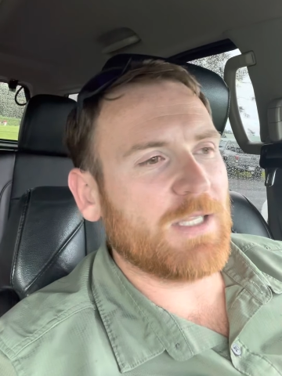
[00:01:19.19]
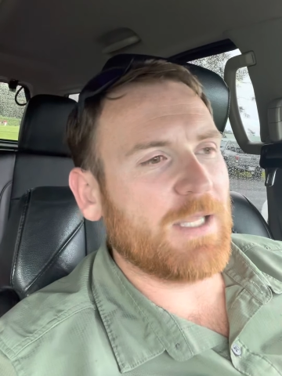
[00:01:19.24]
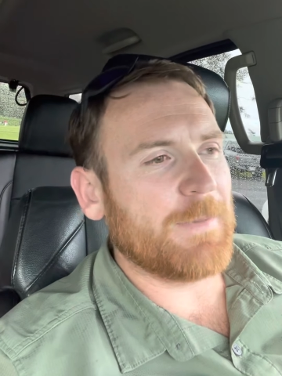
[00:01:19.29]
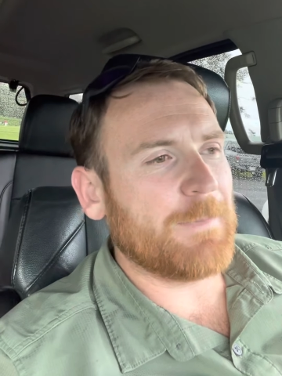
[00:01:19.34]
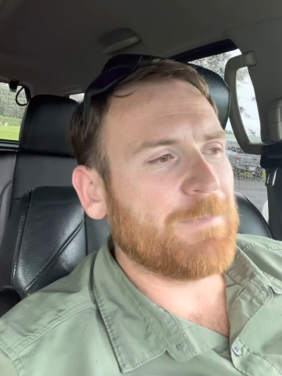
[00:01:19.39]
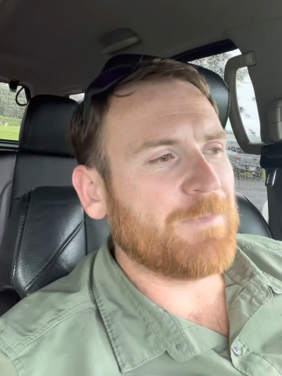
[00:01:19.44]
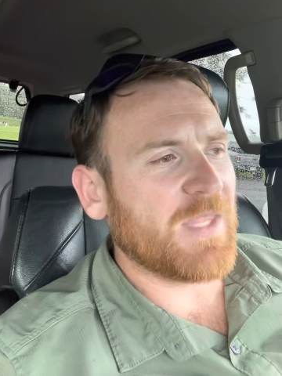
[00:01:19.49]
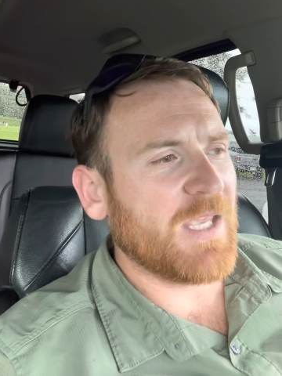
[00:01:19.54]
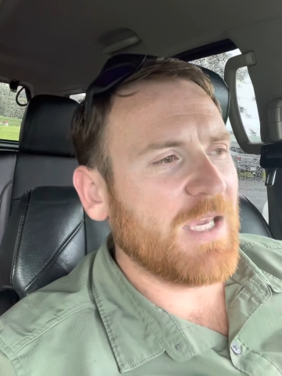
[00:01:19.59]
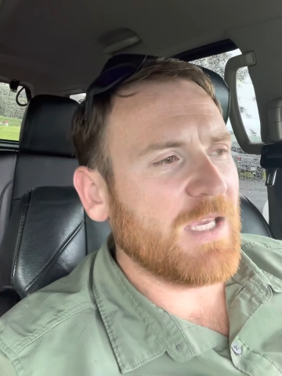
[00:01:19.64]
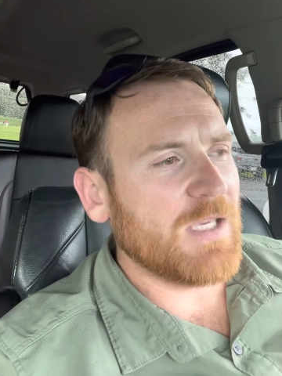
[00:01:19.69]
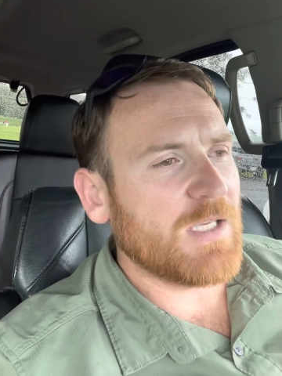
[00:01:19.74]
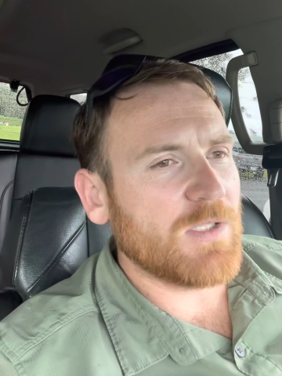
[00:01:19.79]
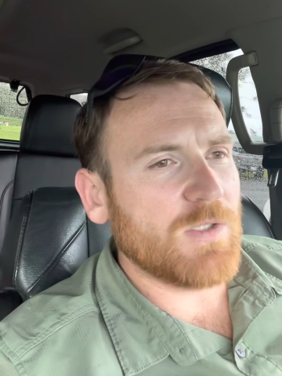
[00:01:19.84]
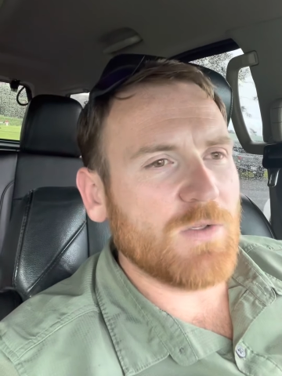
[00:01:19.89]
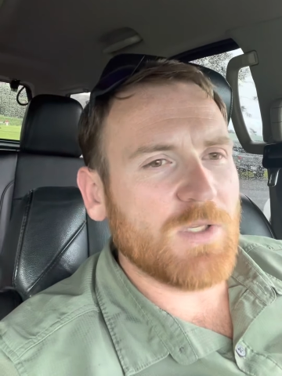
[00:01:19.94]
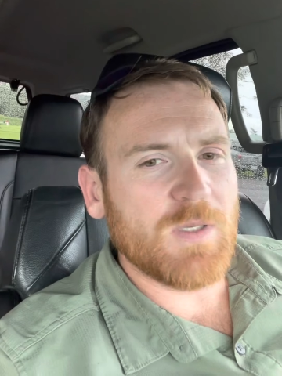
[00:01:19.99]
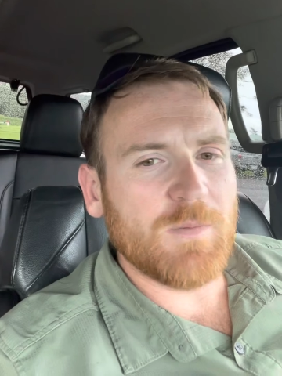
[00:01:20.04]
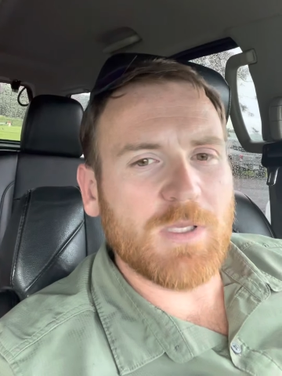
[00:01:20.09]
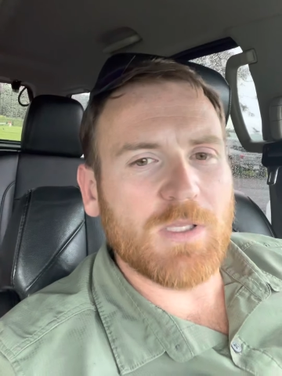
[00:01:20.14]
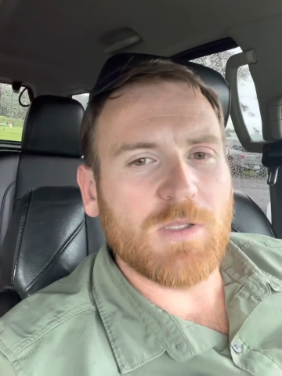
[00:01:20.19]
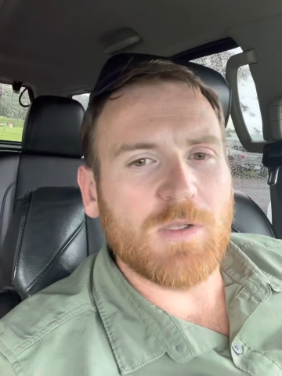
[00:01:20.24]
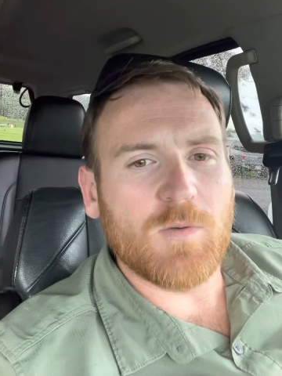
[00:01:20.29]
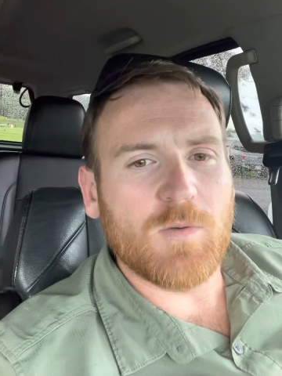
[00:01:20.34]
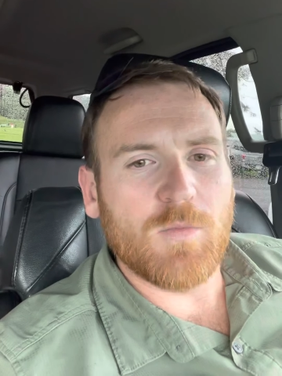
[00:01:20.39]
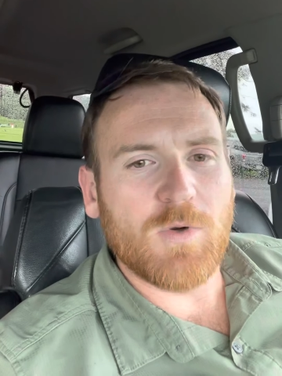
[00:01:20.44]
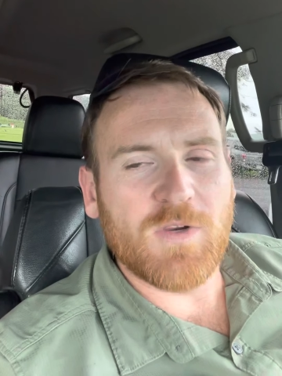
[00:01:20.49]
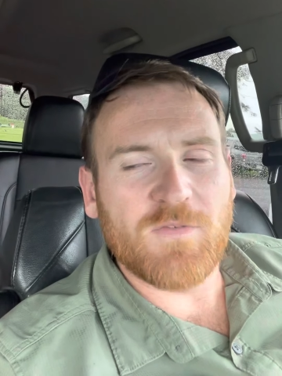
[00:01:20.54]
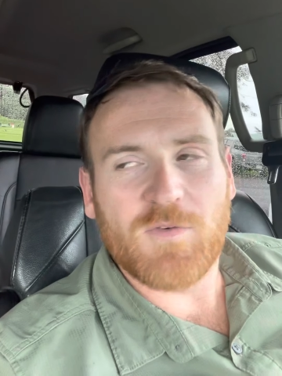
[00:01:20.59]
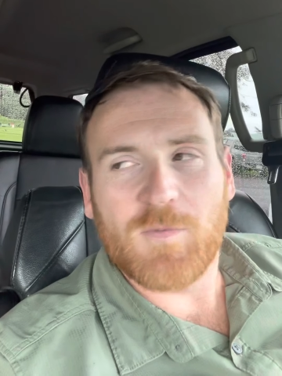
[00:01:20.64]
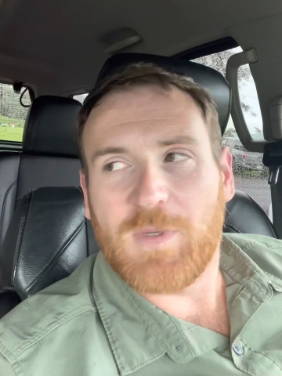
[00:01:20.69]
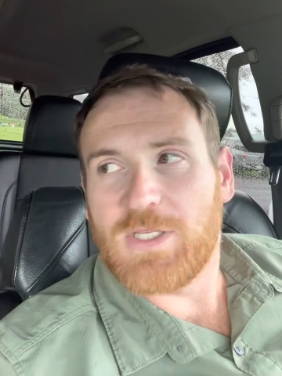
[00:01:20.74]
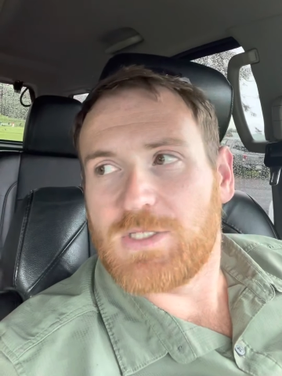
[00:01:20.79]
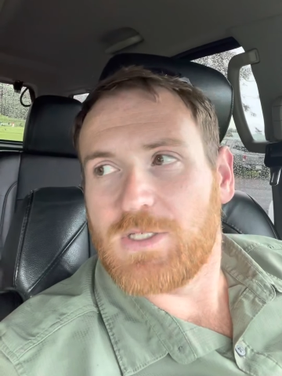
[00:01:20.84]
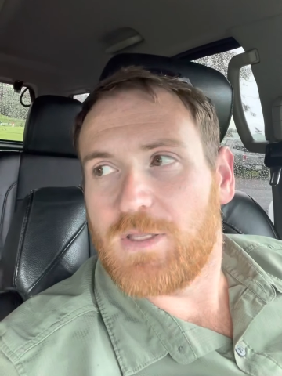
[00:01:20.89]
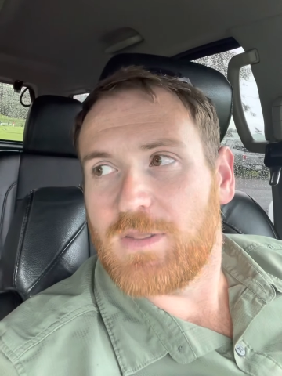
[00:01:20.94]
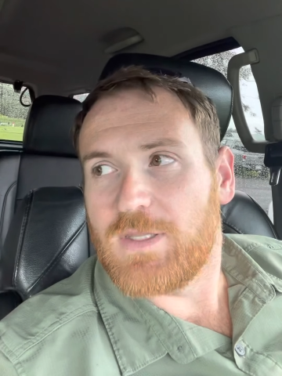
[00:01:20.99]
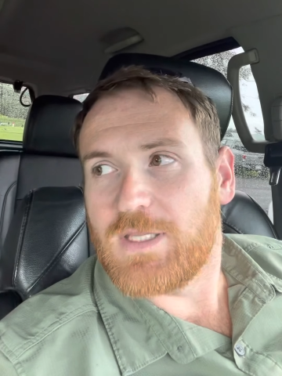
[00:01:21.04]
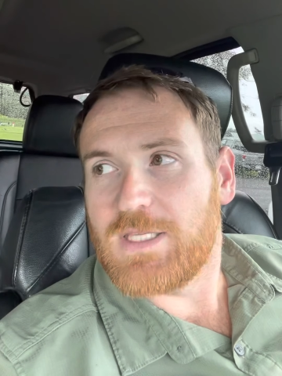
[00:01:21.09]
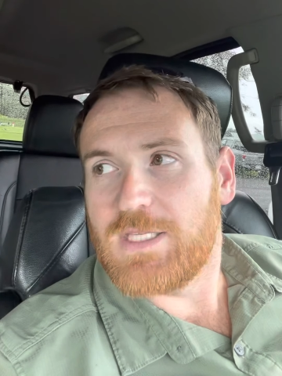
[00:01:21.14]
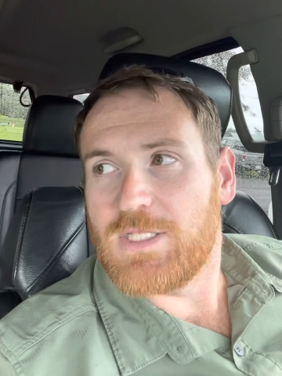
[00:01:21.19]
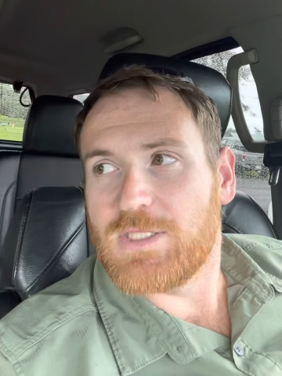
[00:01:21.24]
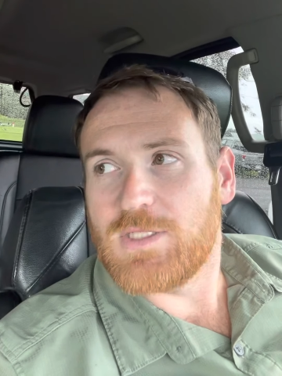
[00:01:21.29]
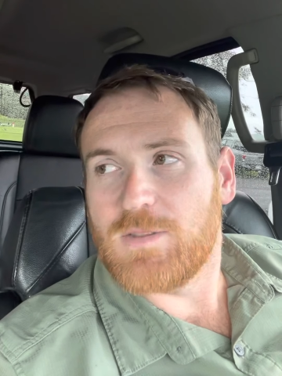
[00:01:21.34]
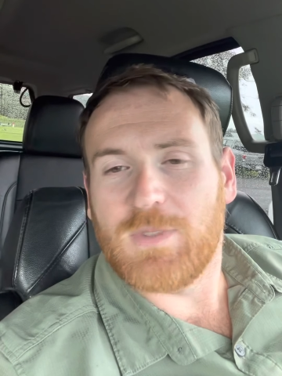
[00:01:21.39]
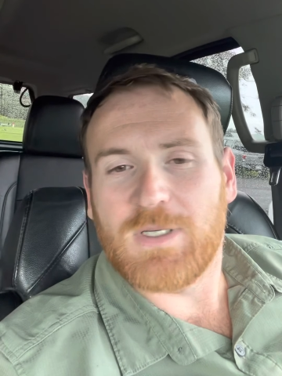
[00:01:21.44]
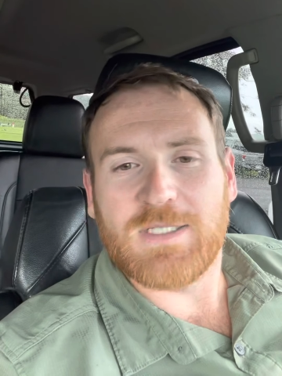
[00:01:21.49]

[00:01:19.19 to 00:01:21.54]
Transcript: Like, hey, can you give me a little more information on the kitchen?